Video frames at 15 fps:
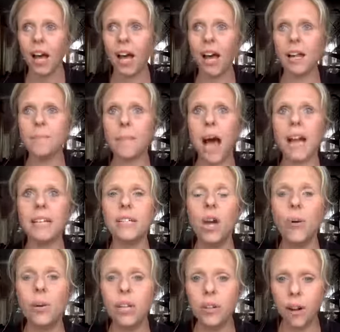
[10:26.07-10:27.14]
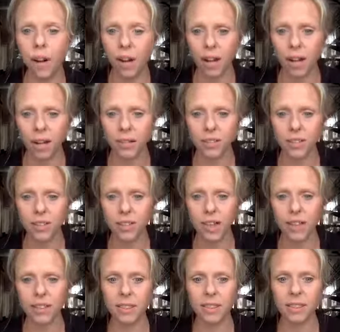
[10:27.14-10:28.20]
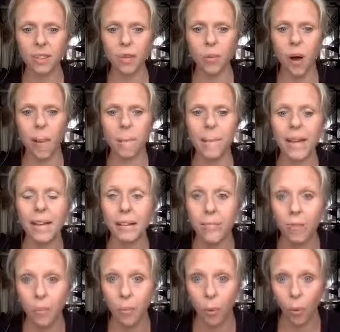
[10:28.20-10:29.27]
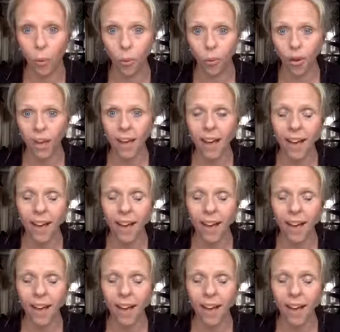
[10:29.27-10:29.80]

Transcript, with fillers: And I know in your heart that you are made for more.